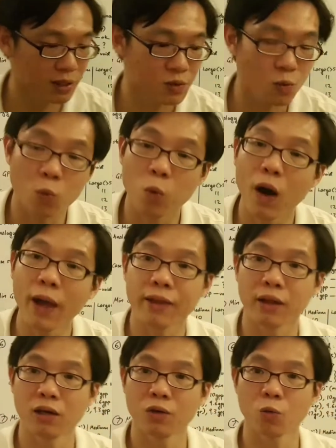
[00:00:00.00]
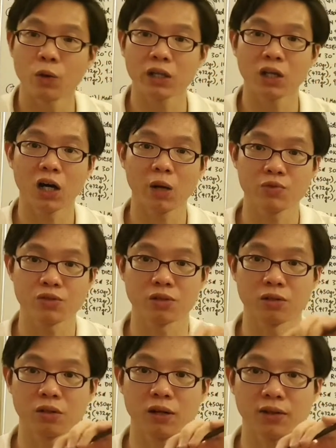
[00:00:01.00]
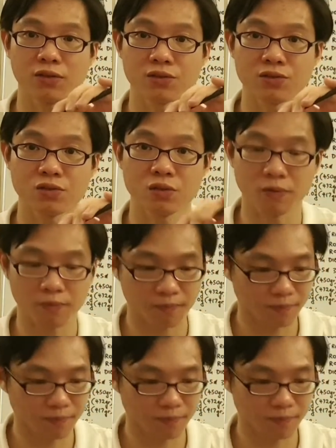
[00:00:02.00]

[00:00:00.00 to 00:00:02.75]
there's one weight option, like this.